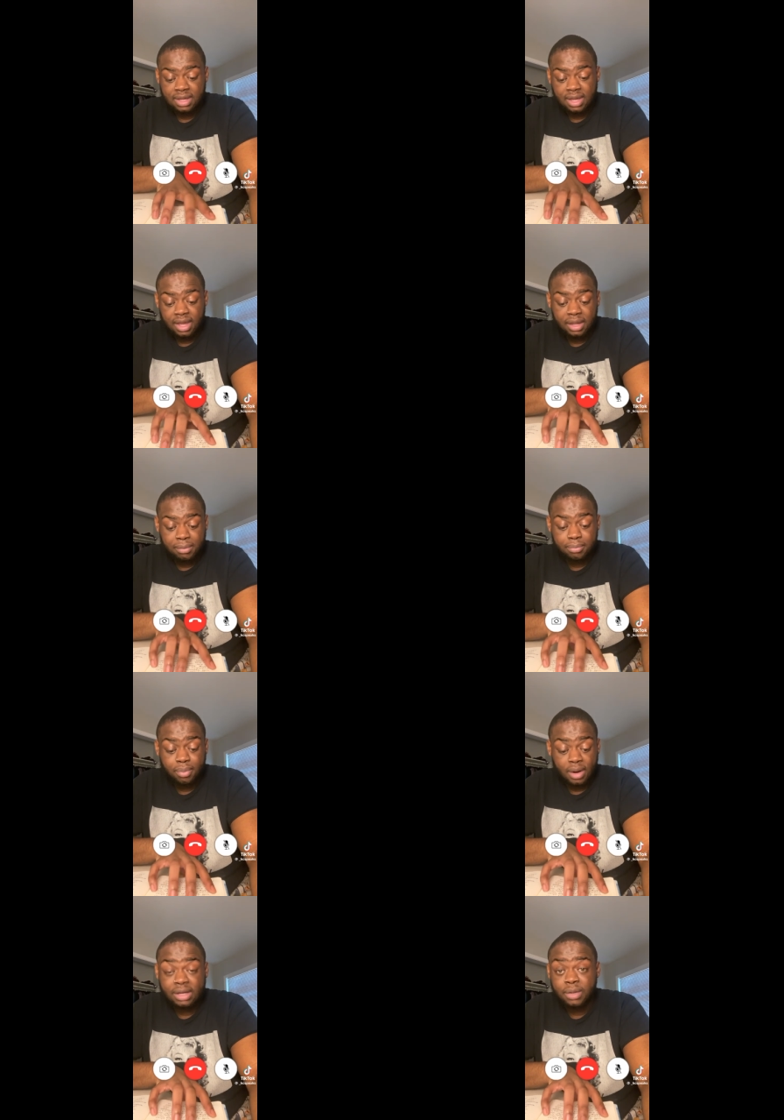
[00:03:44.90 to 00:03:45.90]
and
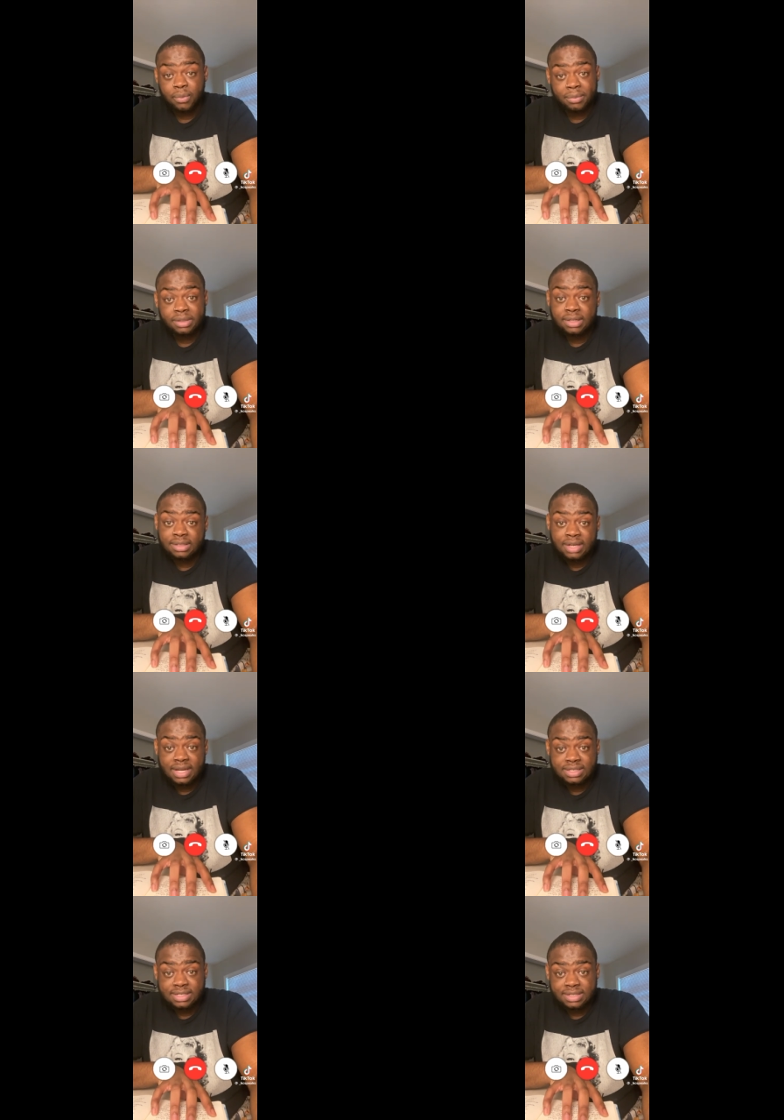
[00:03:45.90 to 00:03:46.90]
pregnant women look
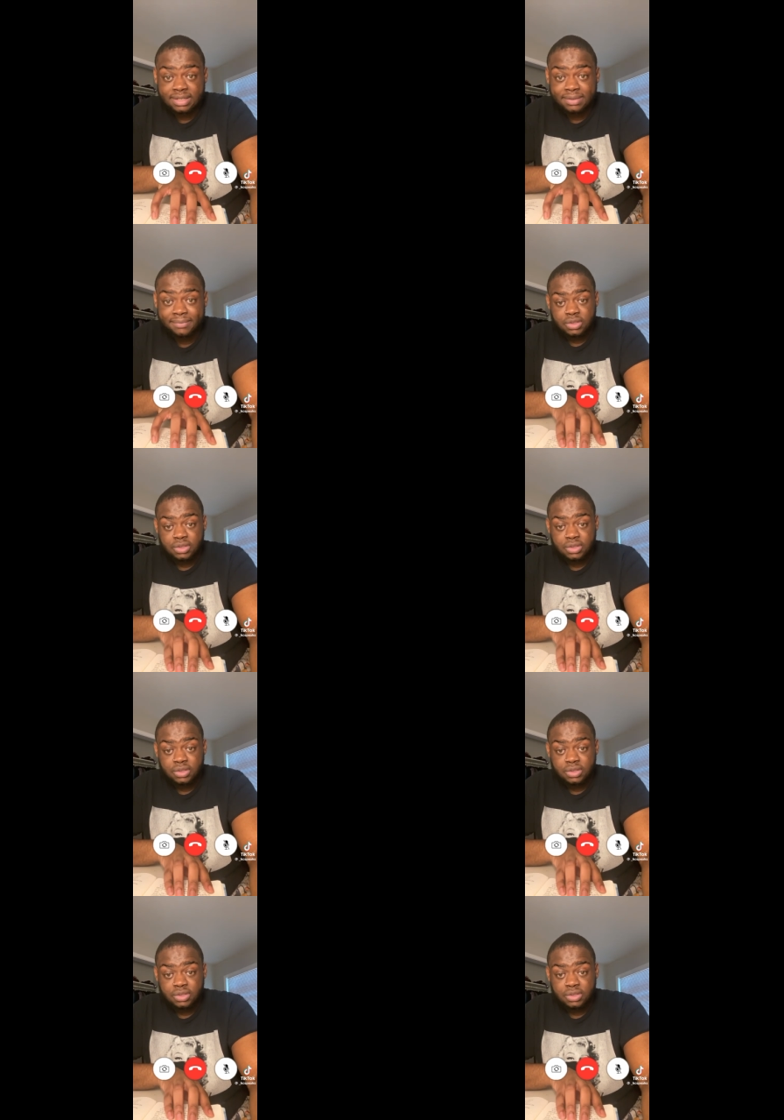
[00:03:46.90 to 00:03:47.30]
nasty to him.